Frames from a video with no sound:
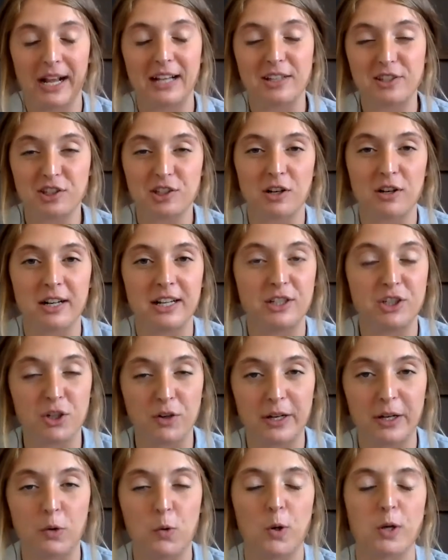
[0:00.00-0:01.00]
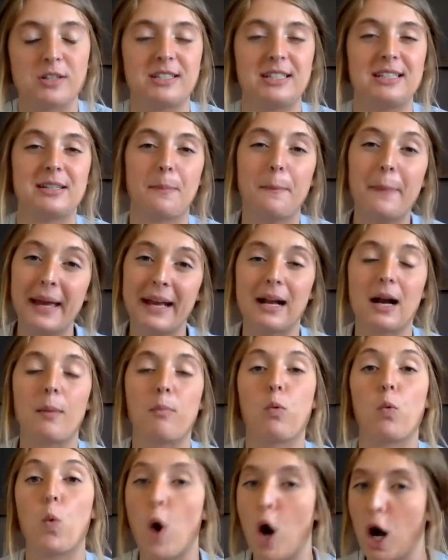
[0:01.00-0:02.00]
I started during quarantine to pick
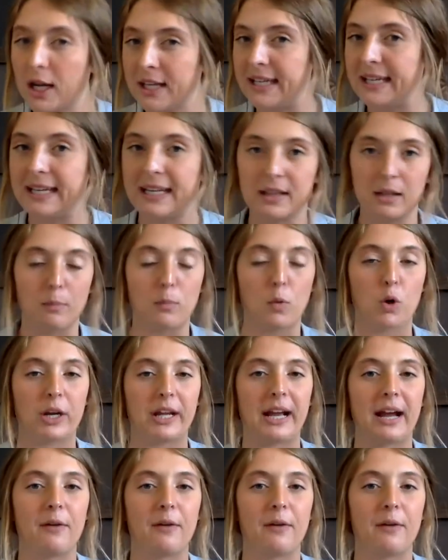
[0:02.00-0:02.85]
up walking in the morning.